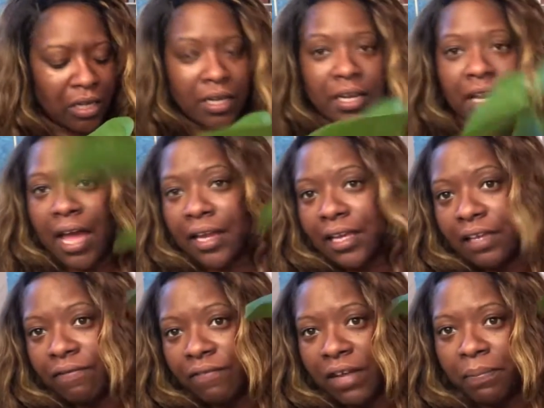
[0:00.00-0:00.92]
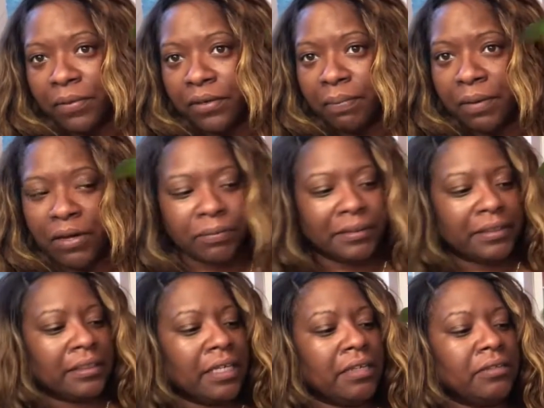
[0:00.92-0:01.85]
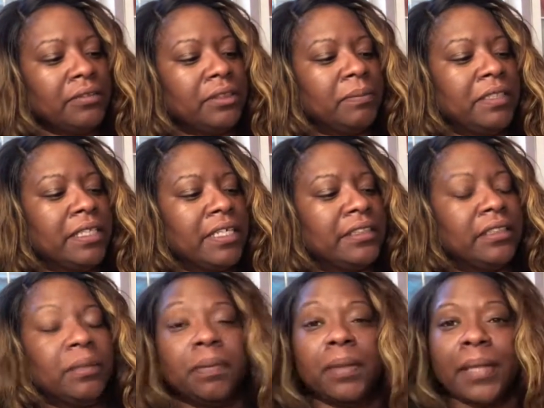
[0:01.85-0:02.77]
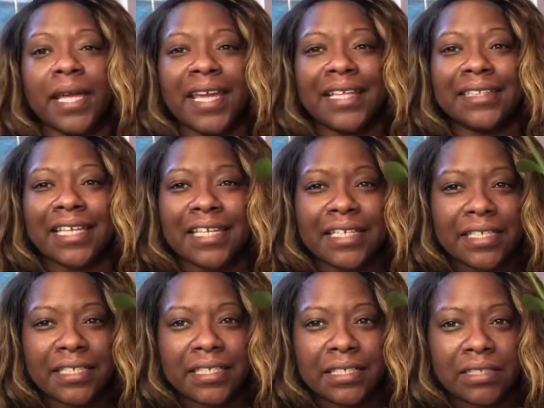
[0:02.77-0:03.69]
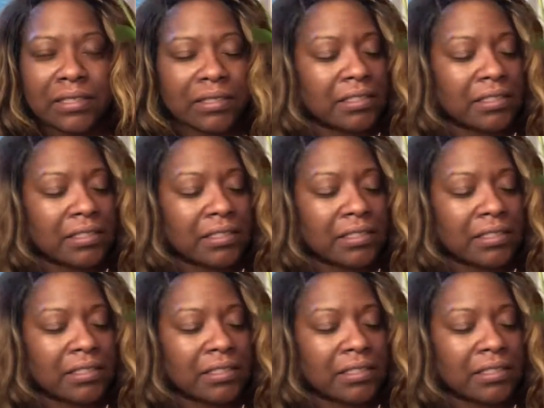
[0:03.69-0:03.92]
not give up on the pumice stones because the plant is still